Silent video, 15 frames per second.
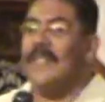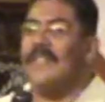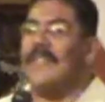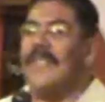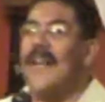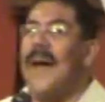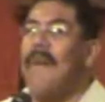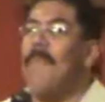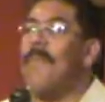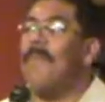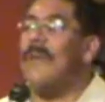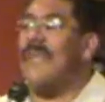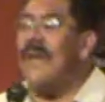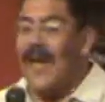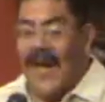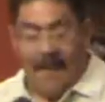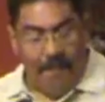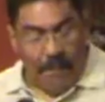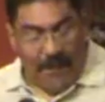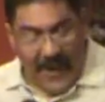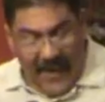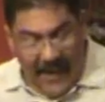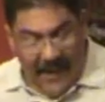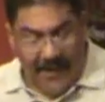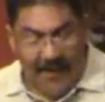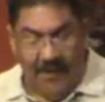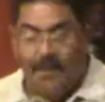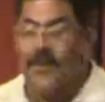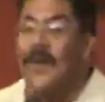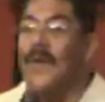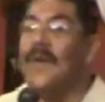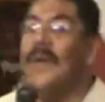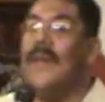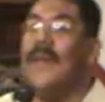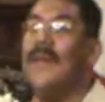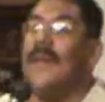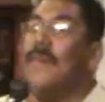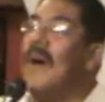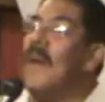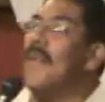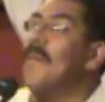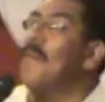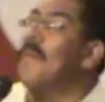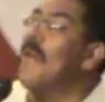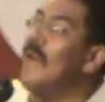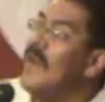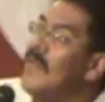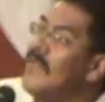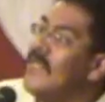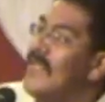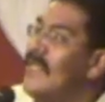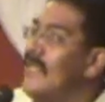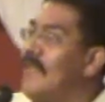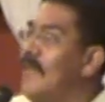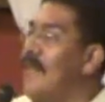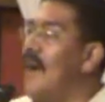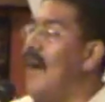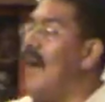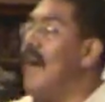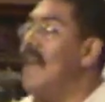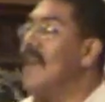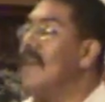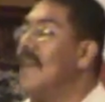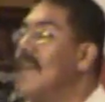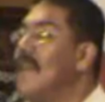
He said, I'm be I beg you, bro, by the mercies of God,